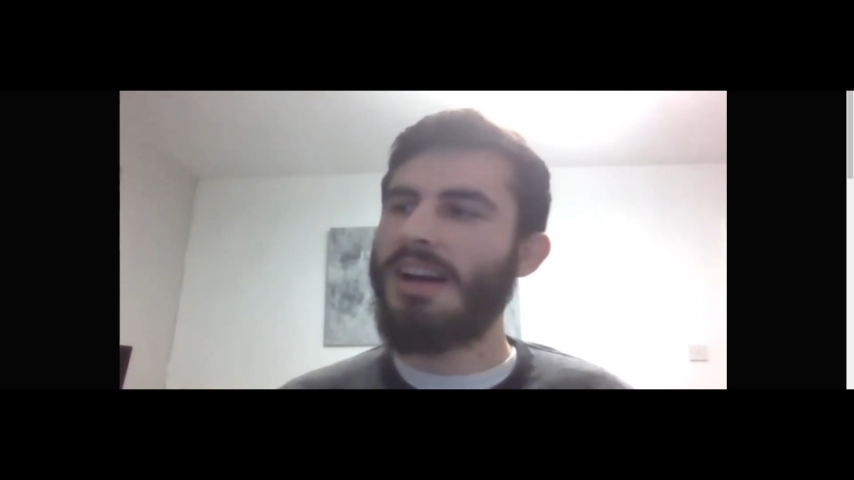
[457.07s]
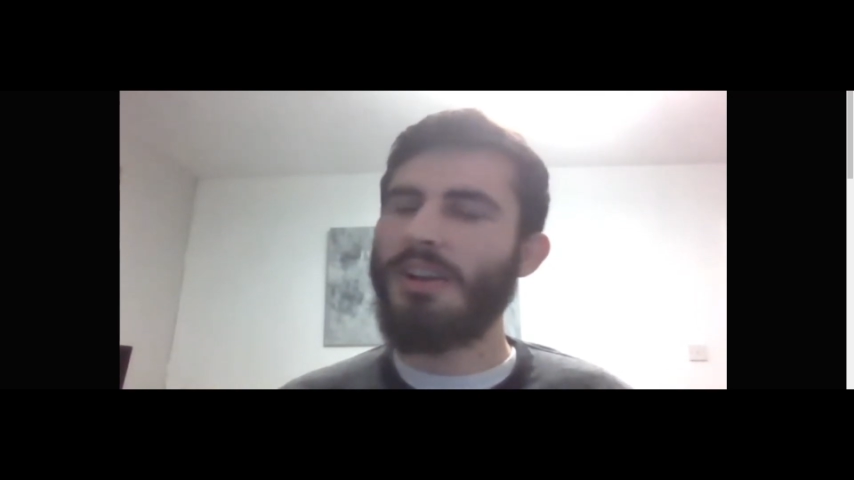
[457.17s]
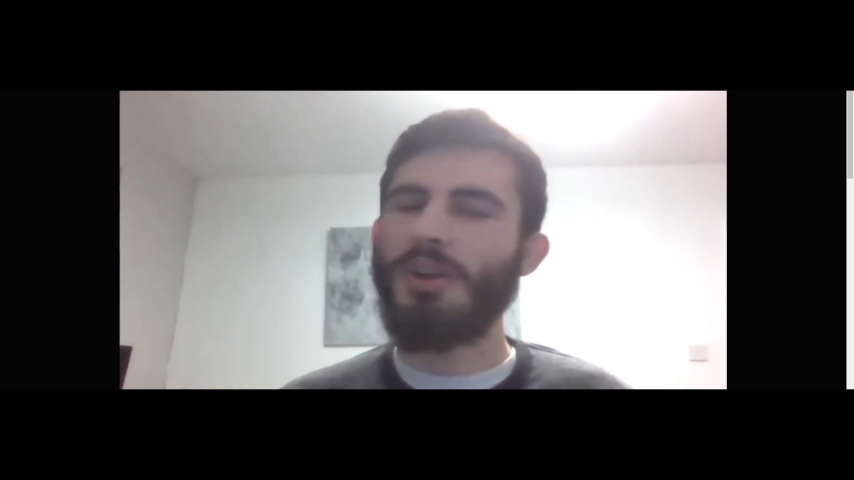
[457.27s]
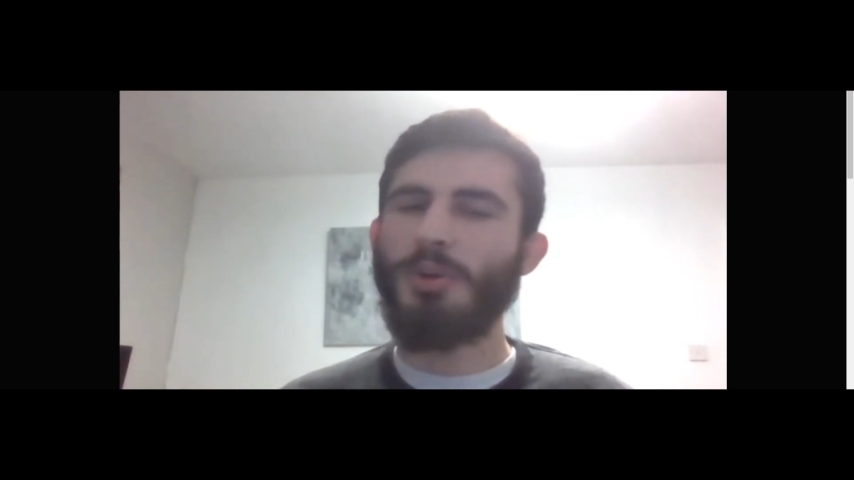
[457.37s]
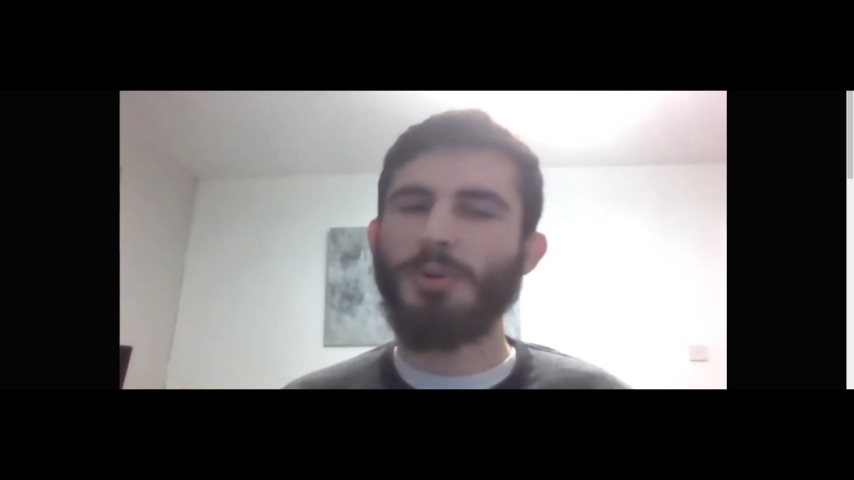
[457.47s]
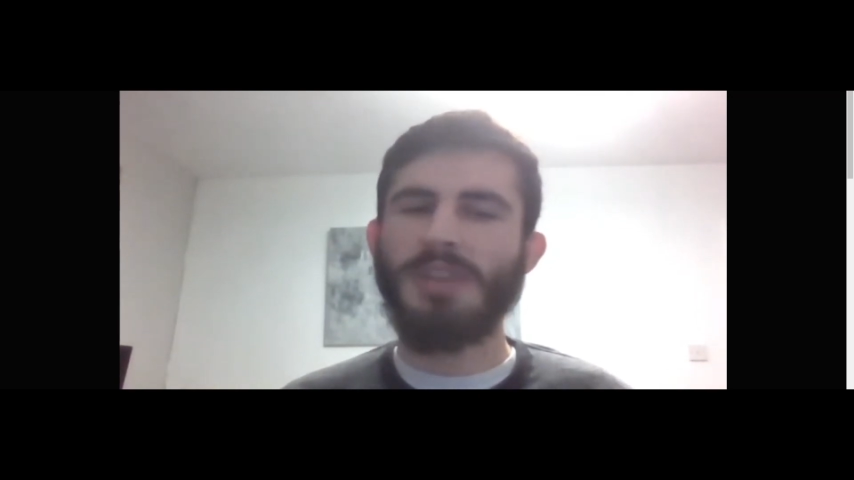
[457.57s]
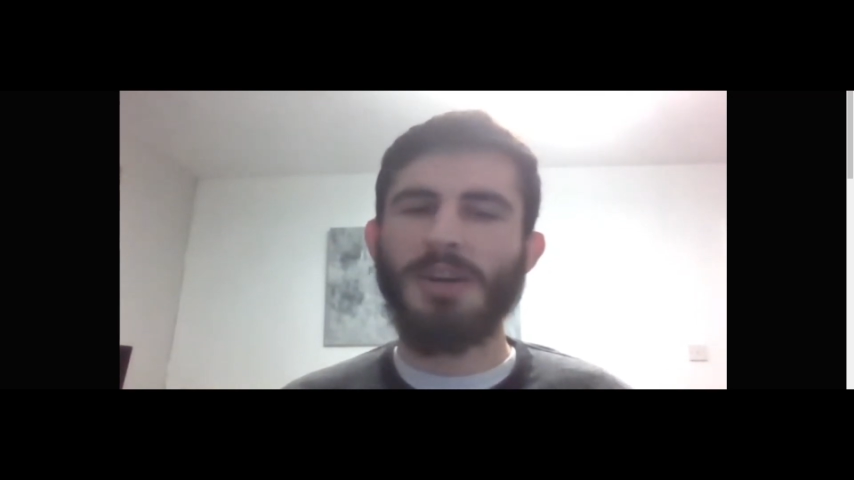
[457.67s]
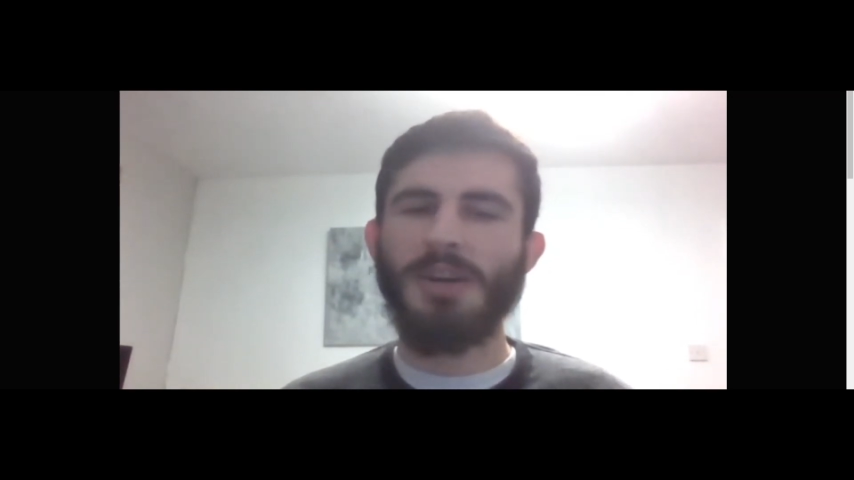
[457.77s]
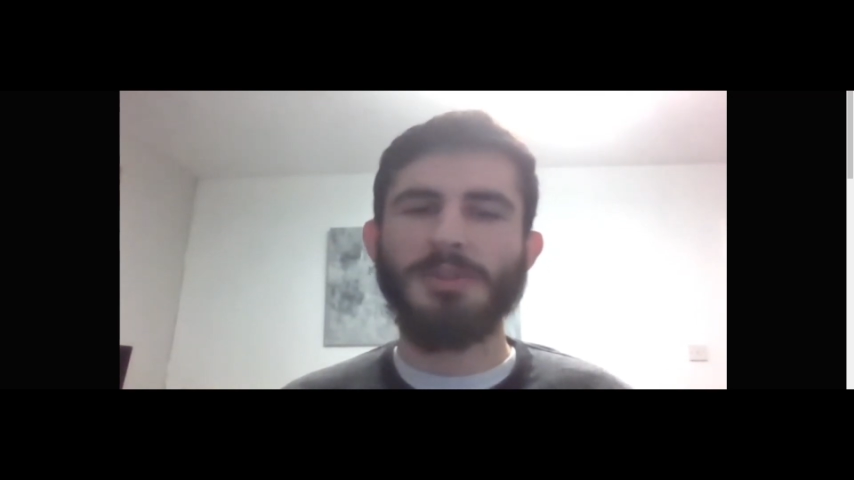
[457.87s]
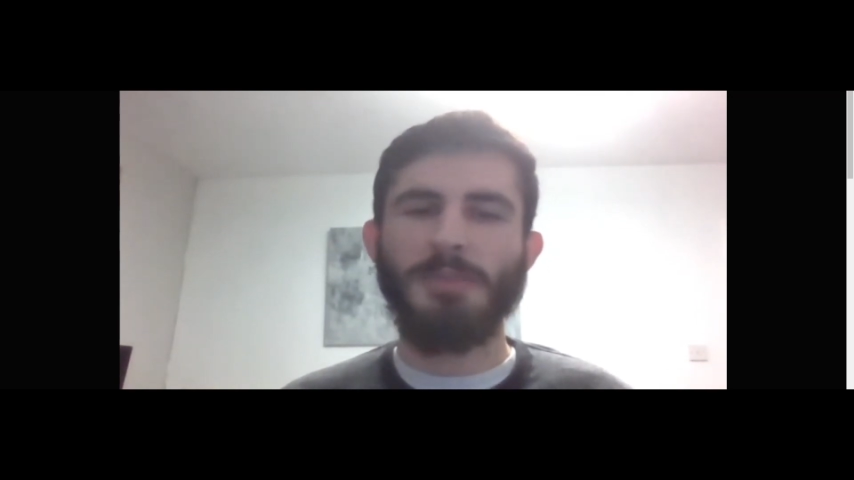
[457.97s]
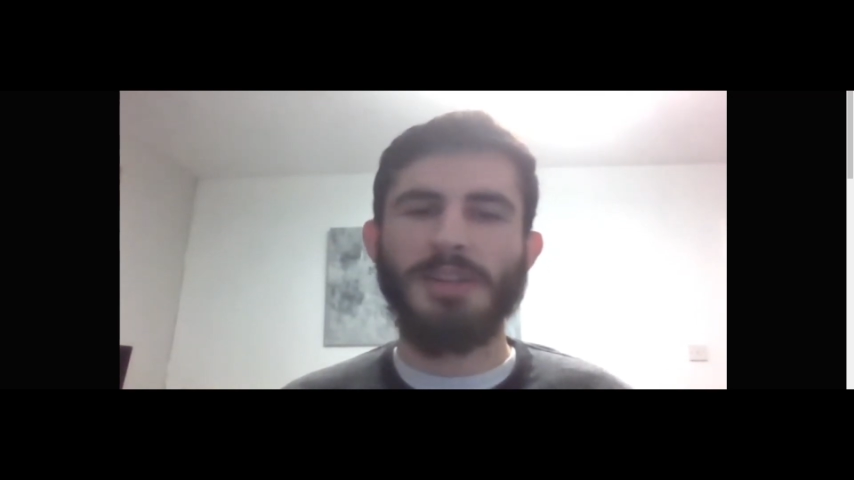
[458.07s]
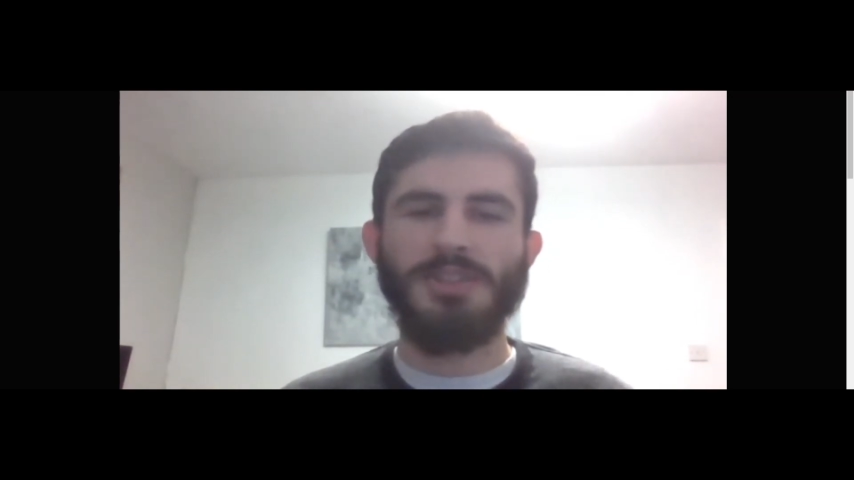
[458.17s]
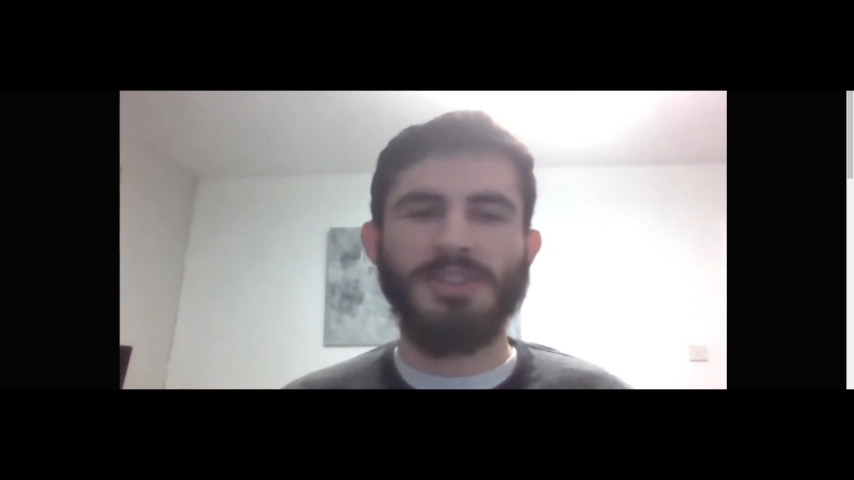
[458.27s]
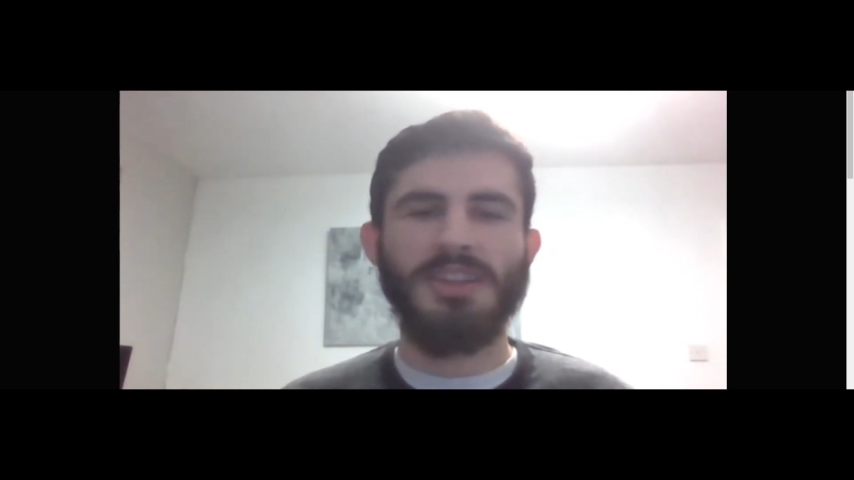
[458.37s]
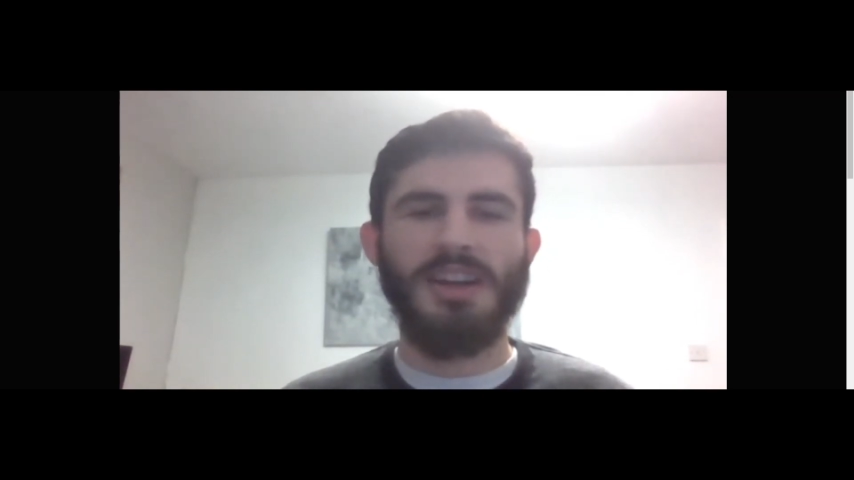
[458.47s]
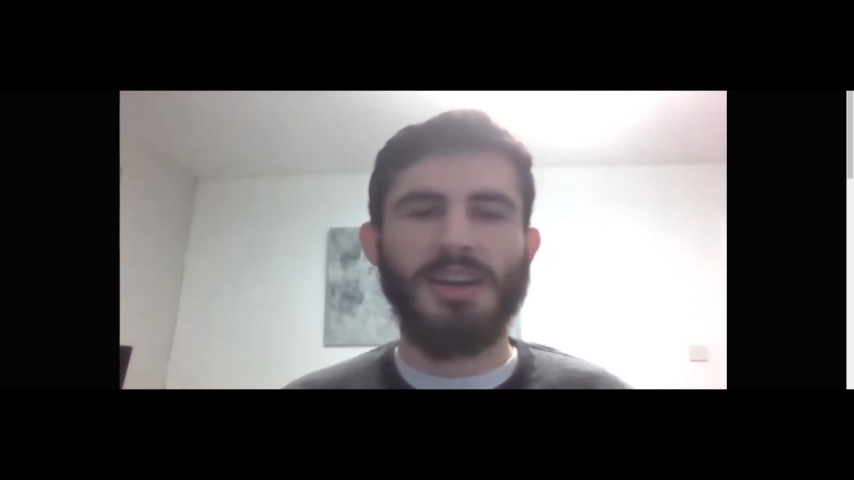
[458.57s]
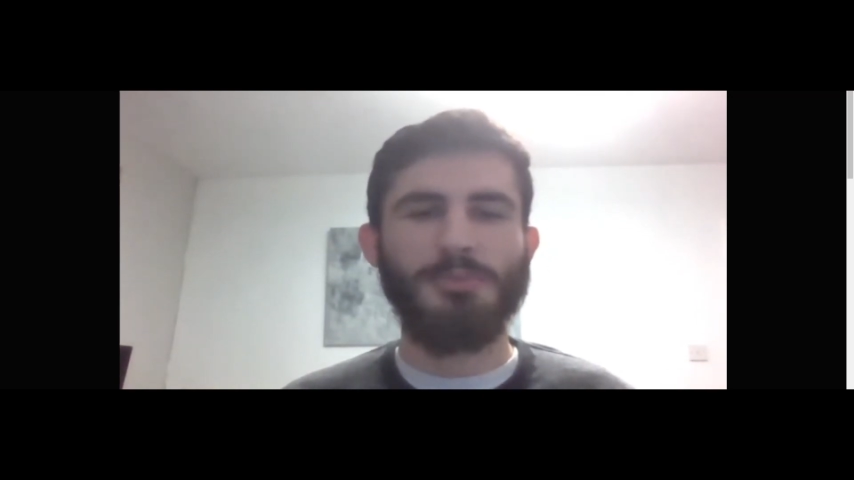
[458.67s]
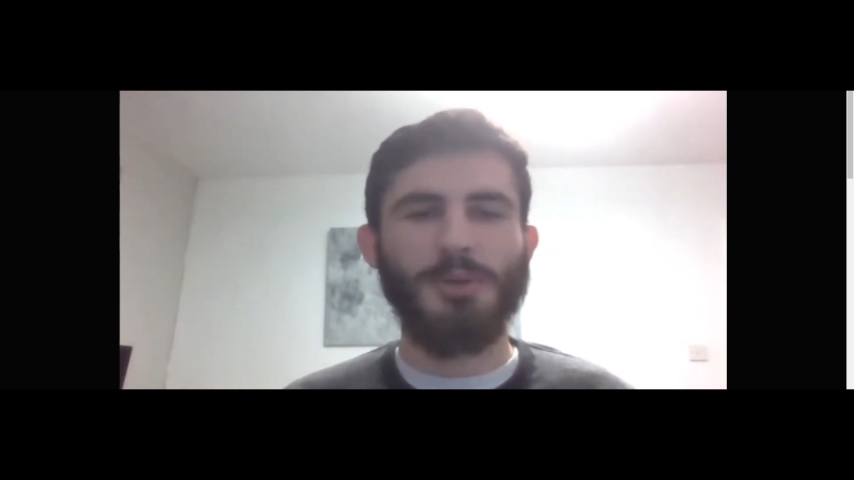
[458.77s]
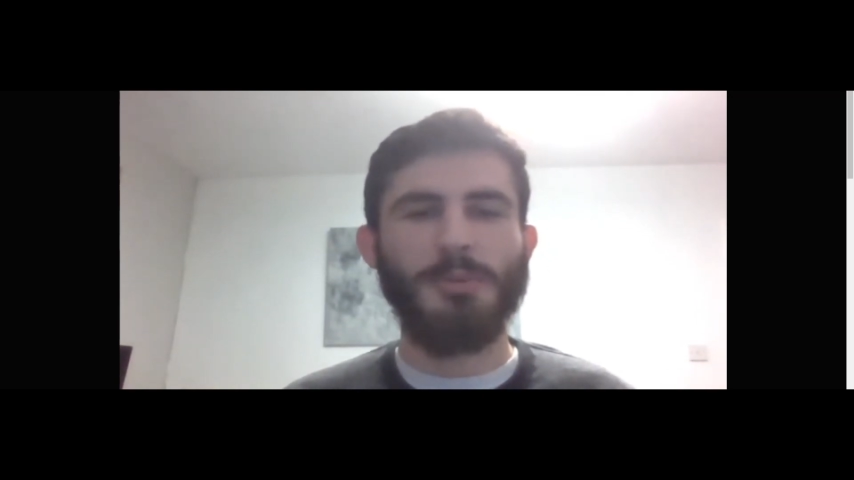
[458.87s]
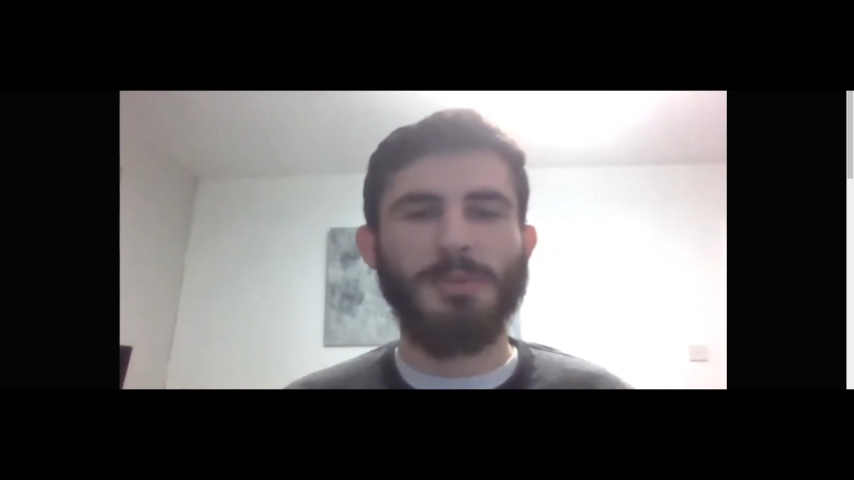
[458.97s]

I know Cordell was mentioned.